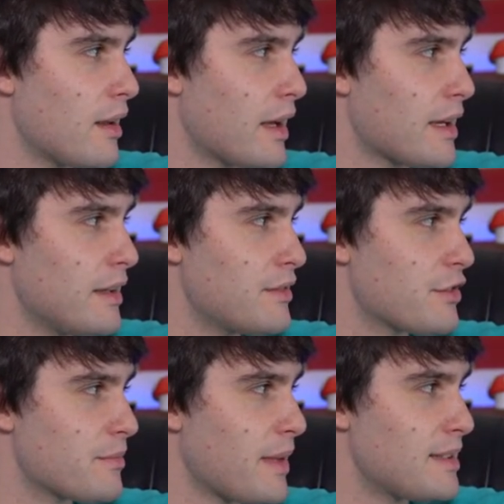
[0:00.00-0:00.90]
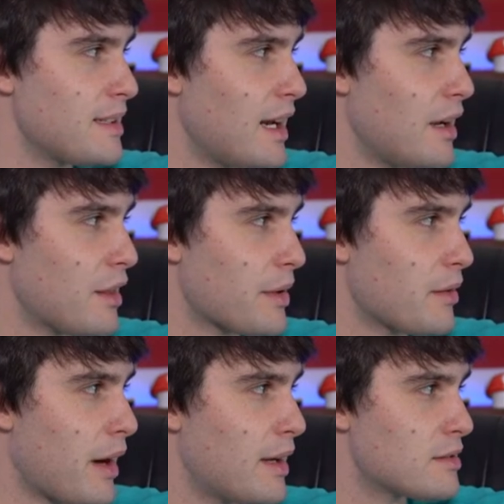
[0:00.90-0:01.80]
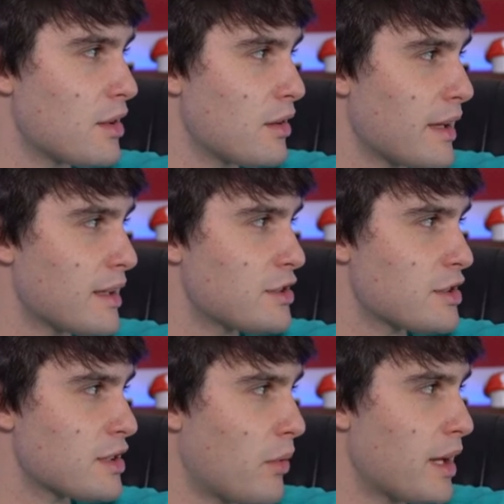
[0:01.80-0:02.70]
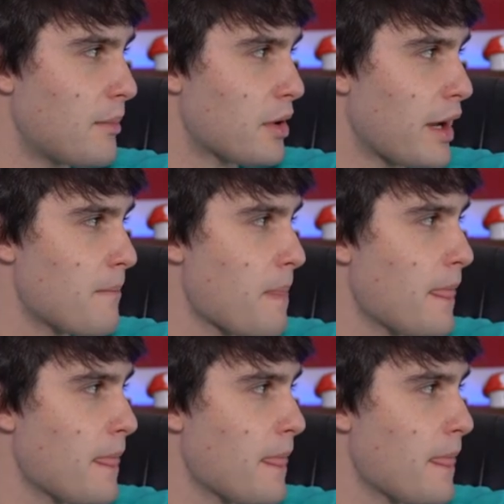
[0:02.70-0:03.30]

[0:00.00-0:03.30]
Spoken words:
Like even from 1983, right? So like it's just going up, okay?